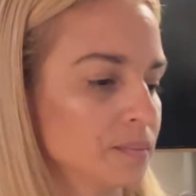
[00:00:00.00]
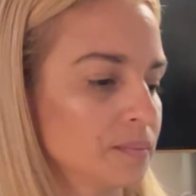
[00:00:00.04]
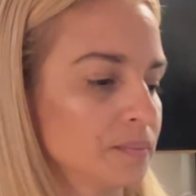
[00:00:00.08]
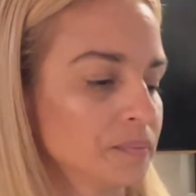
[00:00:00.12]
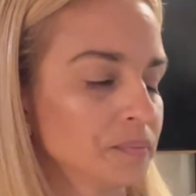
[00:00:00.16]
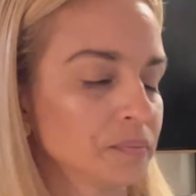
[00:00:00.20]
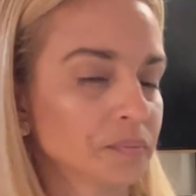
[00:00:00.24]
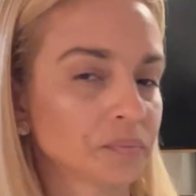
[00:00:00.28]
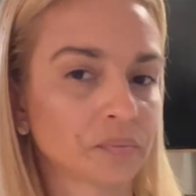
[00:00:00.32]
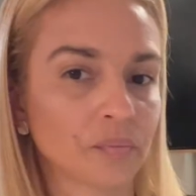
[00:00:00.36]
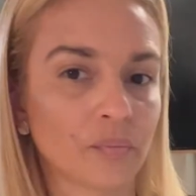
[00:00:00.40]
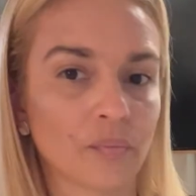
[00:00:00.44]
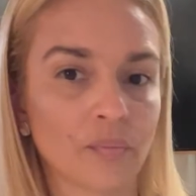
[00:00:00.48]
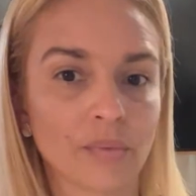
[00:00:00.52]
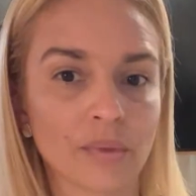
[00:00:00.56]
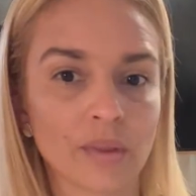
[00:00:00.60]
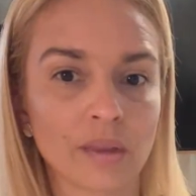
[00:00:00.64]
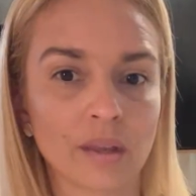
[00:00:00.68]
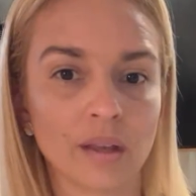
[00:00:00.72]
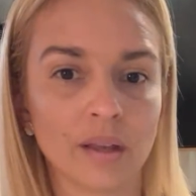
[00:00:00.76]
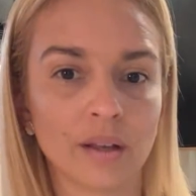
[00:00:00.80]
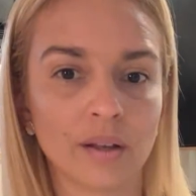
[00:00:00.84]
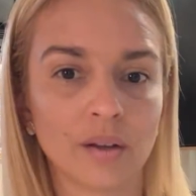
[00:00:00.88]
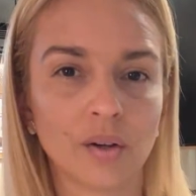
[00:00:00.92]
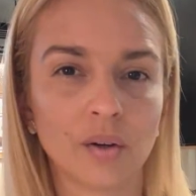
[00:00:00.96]
Pause.
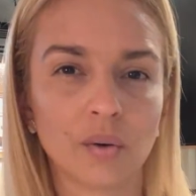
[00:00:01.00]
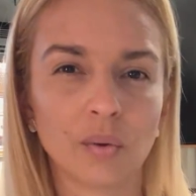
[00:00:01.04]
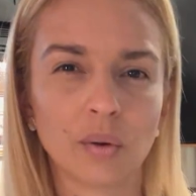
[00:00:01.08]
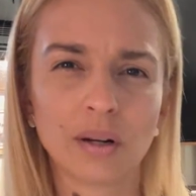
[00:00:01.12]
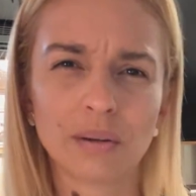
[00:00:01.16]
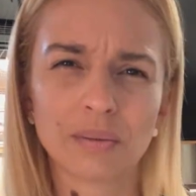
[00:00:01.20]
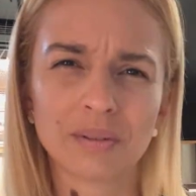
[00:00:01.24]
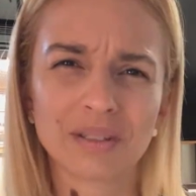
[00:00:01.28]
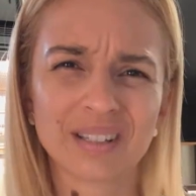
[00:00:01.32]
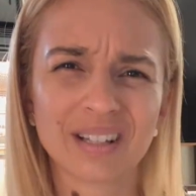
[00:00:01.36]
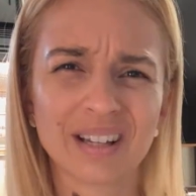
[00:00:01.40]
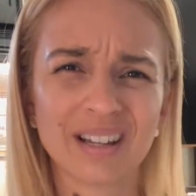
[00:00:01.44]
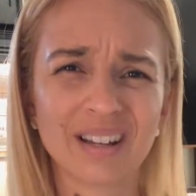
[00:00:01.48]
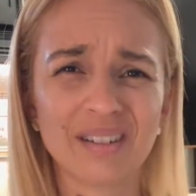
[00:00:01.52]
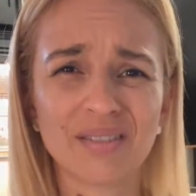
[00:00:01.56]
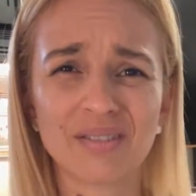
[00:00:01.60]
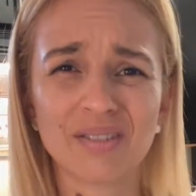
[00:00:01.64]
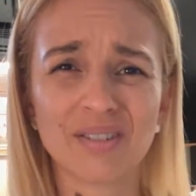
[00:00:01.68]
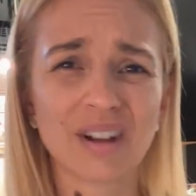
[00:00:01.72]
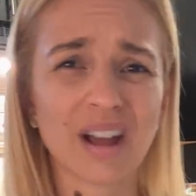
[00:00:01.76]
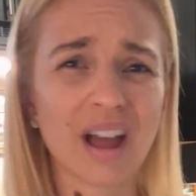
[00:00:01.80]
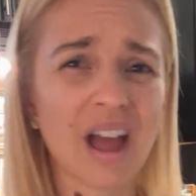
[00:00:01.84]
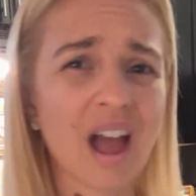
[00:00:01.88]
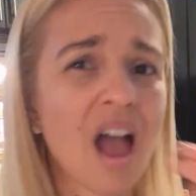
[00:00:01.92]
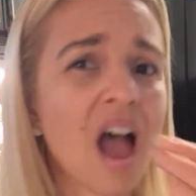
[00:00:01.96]

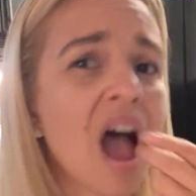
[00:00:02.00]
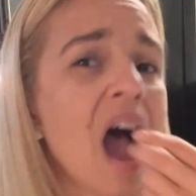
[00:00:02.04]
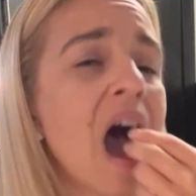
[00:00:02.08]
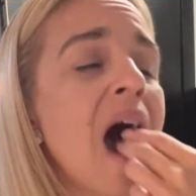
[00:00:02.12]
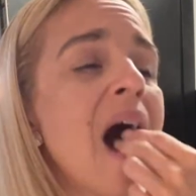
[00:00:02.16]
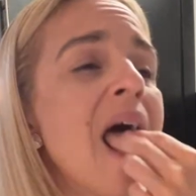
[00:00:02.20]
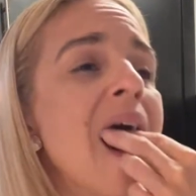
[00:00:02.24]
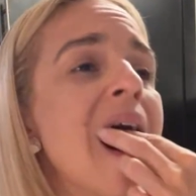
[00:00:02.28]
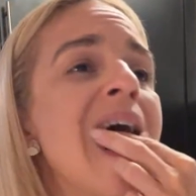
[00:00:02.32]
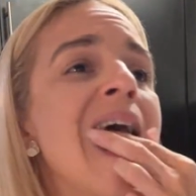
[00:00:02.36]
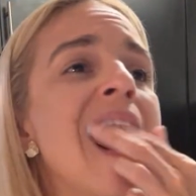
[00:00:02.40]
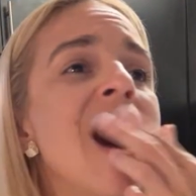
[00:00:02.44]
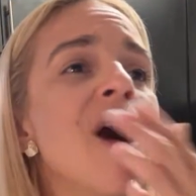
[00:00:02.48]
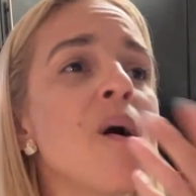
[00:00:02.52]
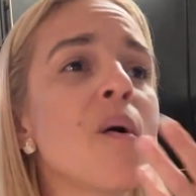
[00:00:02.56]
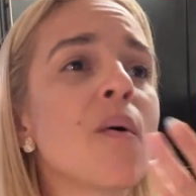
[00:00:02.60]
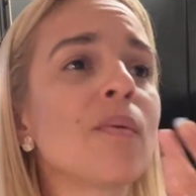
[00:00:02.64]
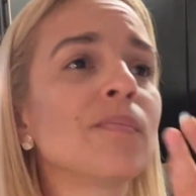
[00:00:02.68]
What I was saying, I forgot.